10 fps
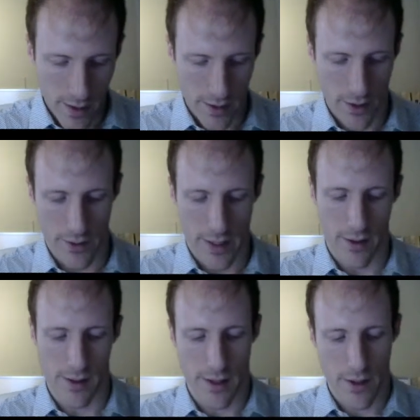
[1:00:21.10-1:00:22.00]
So
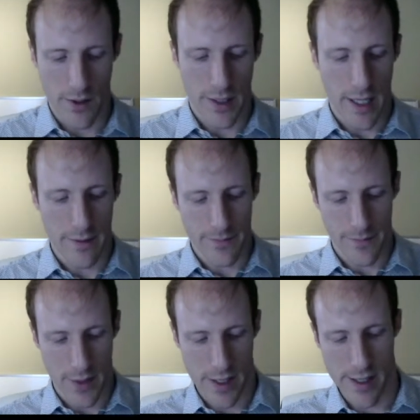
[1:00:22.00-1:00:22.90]
here's the code again.
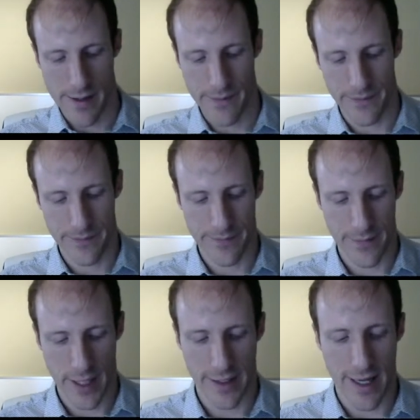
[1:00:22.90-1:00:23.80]
And
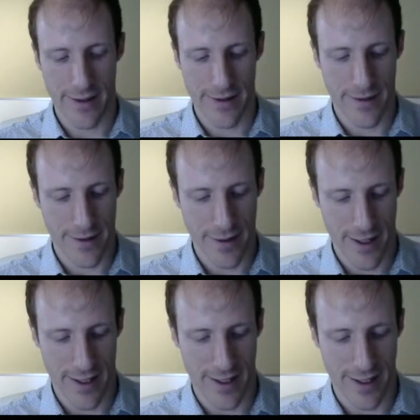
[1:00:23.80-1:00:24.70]
again,
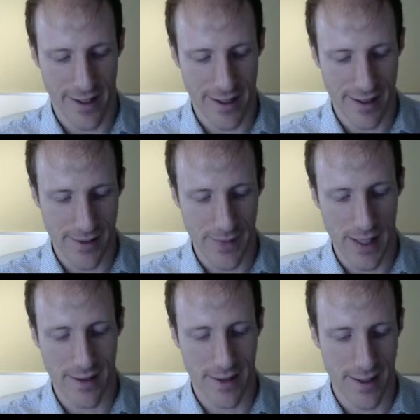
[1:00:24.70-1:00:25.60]
this is
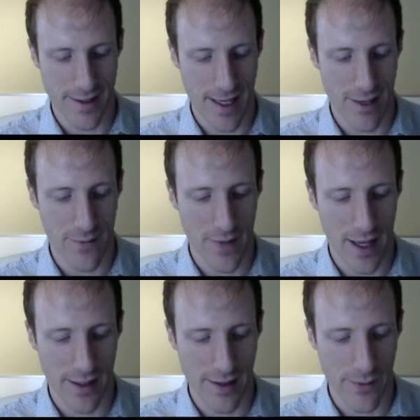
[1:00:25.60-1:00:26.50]
basically the same
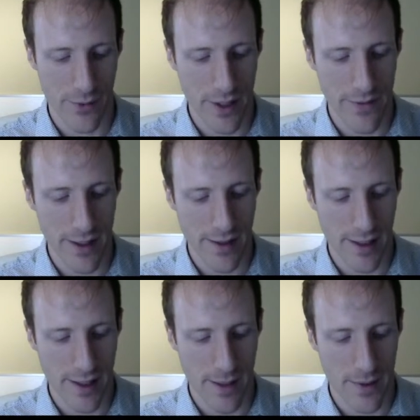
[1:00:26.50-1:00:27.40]
as the previous,
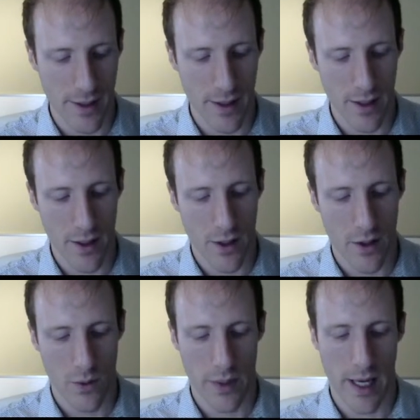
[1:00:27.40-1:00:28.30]
except
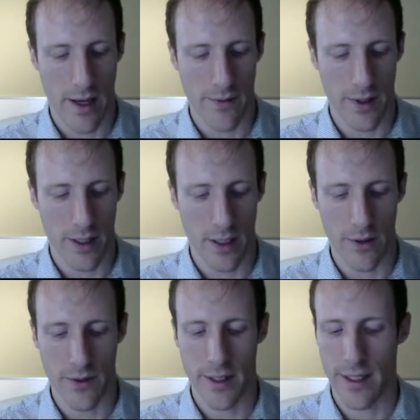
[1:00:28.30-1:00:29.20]
we have a
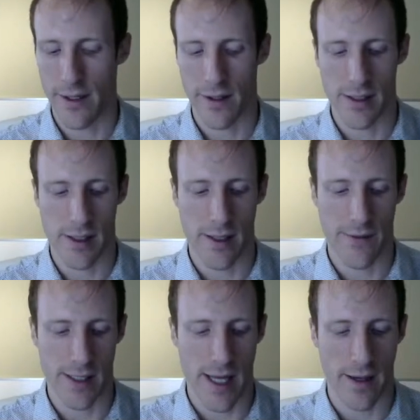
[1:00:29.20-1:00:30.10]
queue here instead
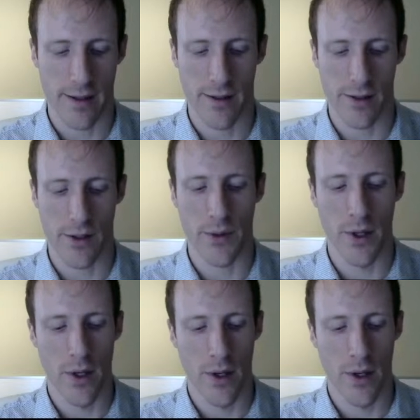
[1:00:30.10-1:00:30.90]
of a stack. So